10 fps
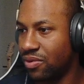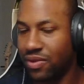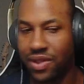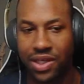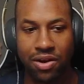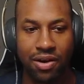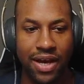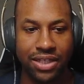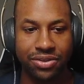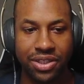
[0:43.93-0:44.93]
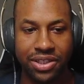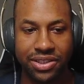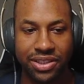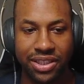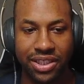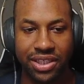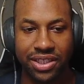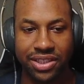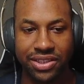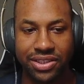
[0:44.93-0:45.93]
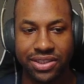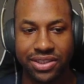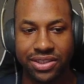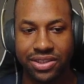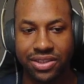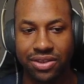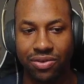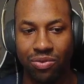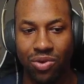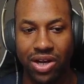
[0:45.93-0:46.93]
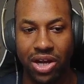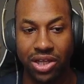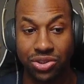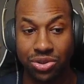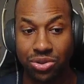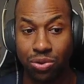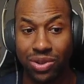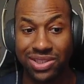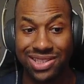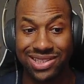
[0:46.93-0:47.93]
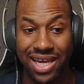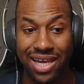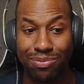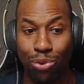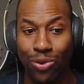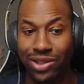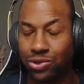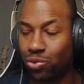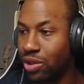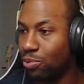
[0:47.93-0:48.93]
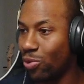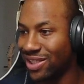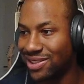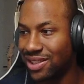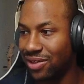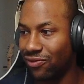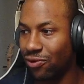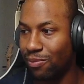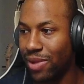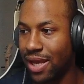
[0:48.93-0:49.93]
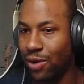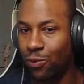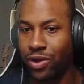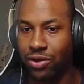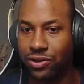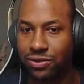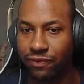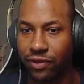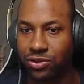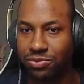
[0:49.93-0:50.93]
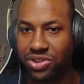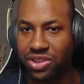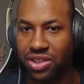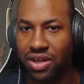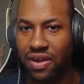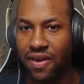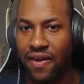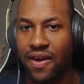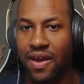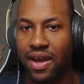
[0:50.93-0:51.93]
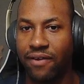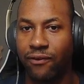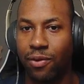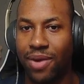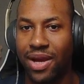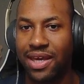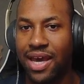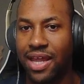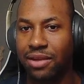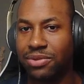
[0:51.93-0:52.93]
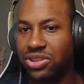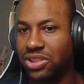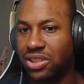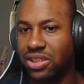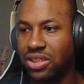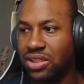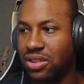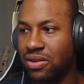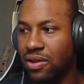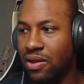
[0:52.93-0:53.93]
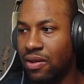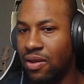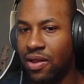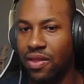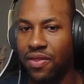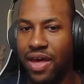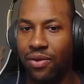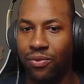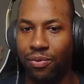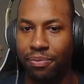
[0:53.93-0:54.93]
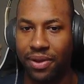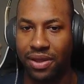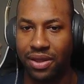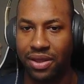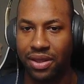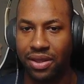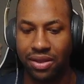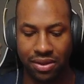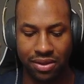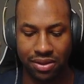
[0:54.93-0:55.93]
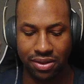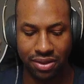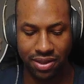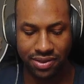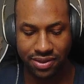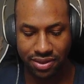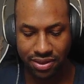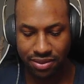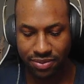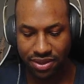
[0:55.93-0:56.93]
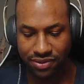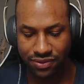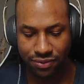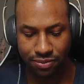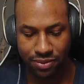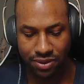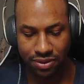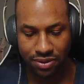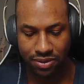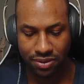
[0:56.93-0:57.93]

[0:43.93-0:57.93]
the current address is 192.168.20.10 for my Windows virtual machine. And for my Kali machine, that will be, let's see, let me zoom in.